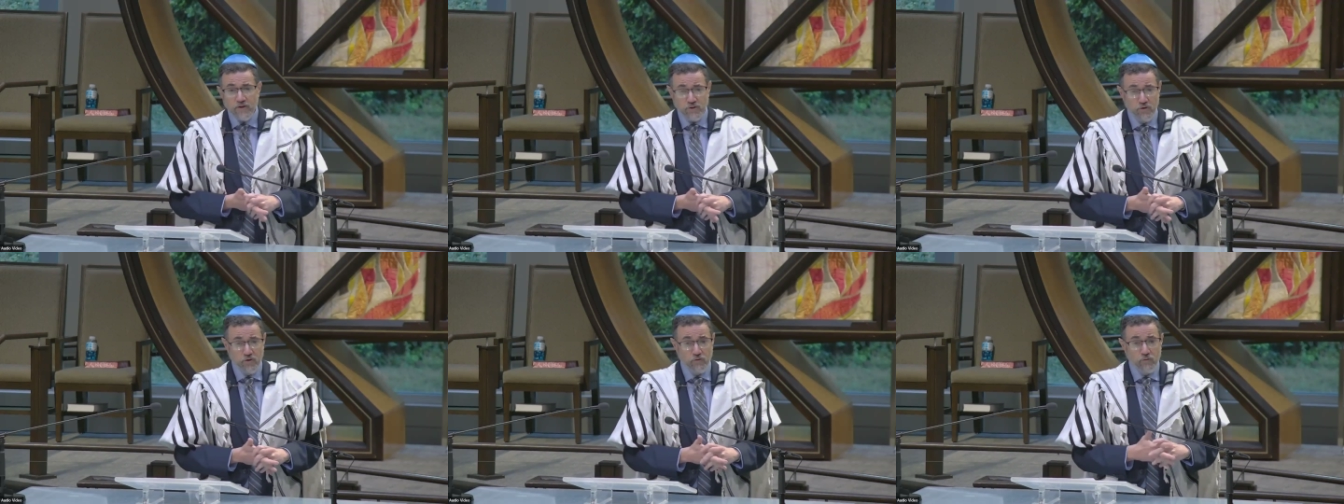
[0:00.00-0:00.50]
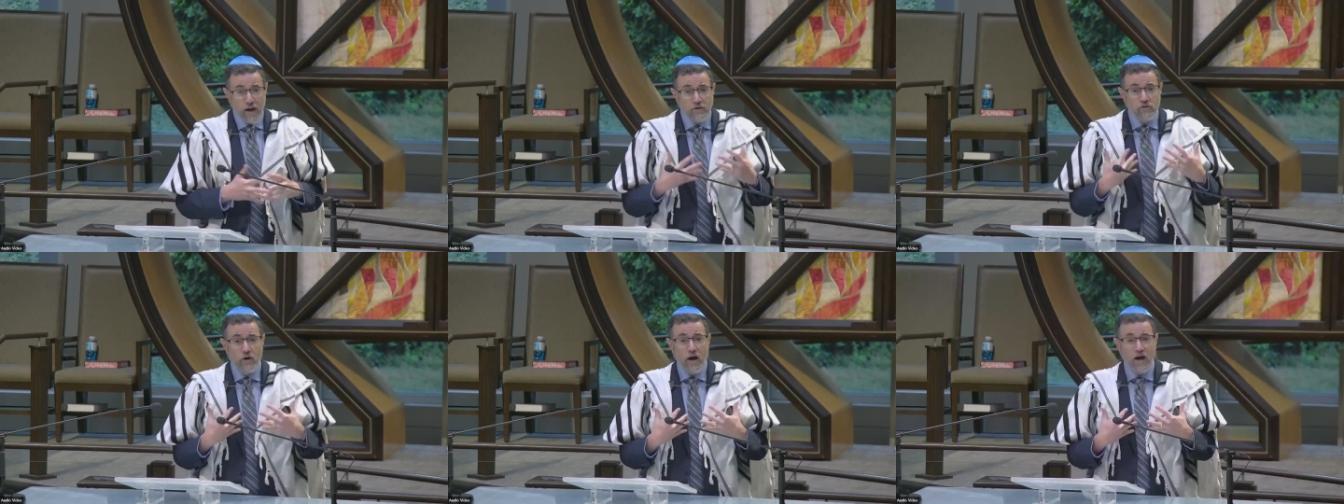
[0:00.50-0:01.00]
So the
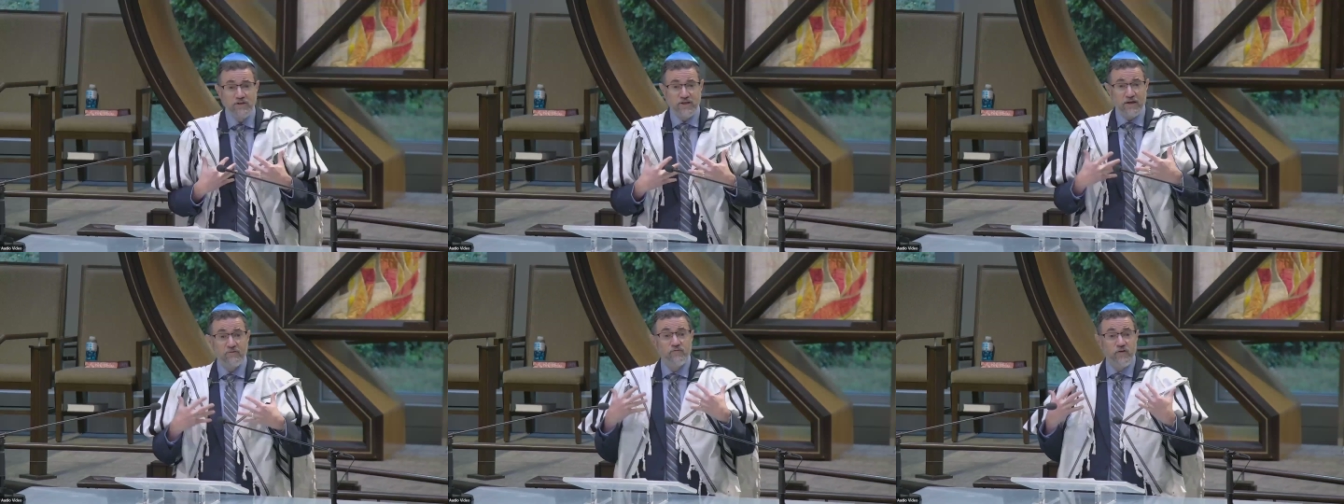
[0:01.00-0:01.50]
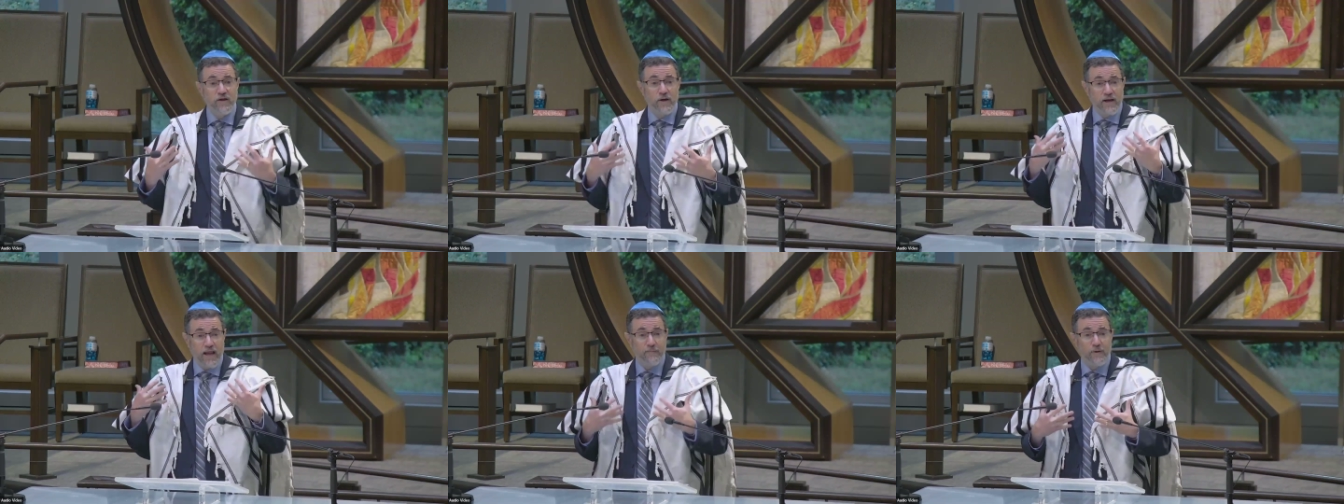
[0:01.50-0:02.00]
Red Cross and
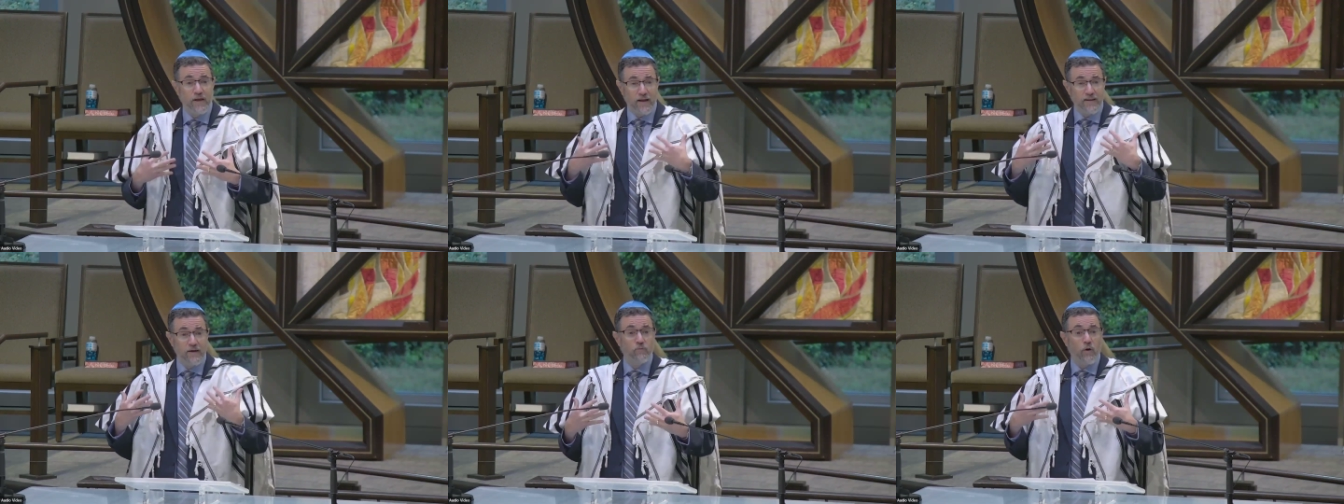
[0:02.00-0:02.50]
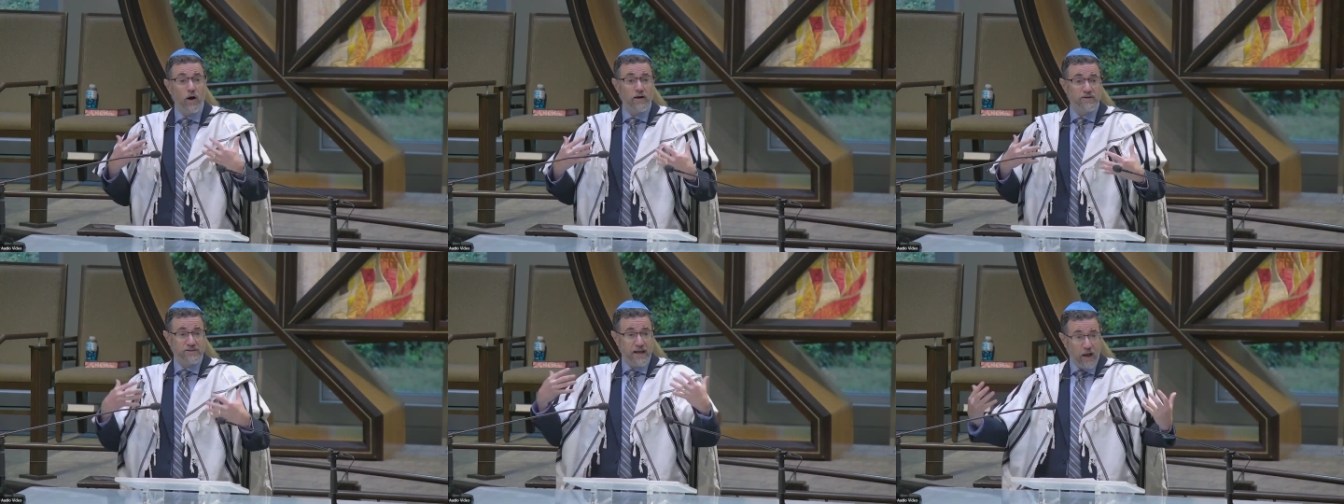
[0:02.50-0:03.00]
FEMA came in and they
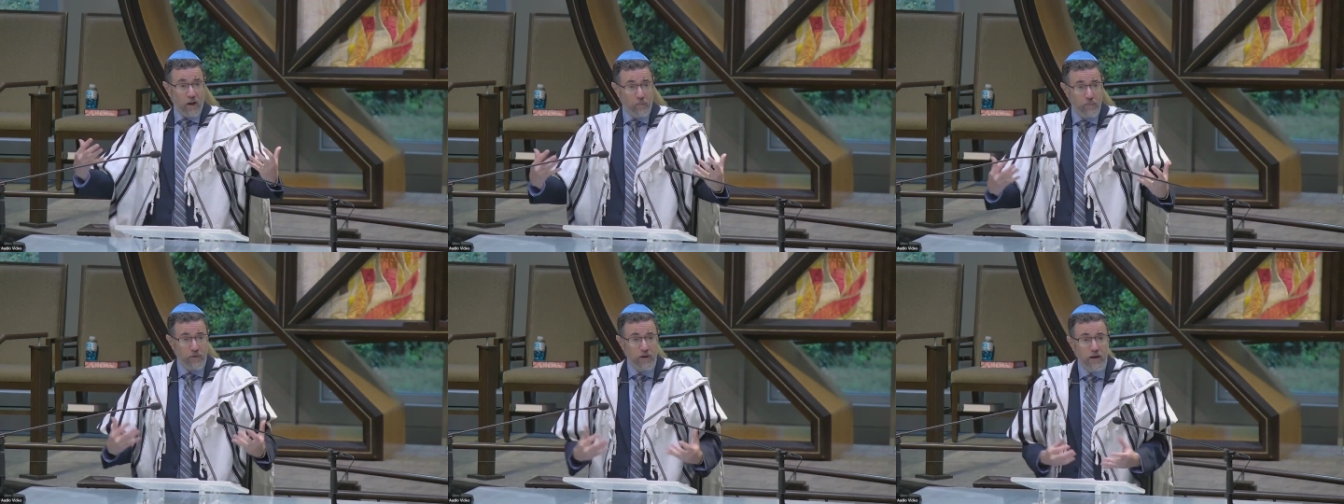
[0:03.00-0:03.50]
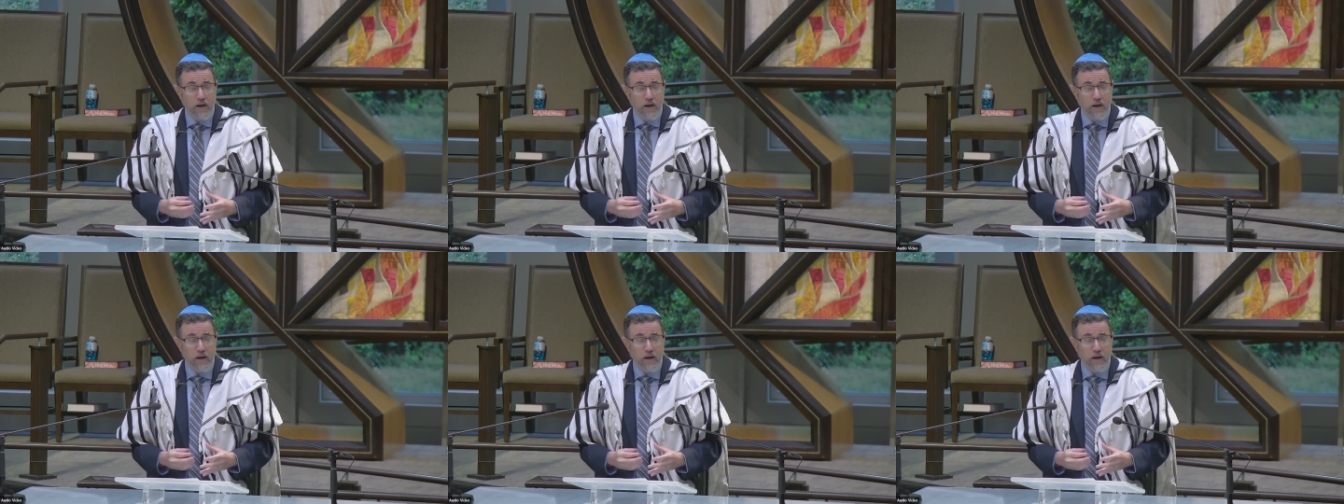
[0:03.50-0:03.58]
wanted to help.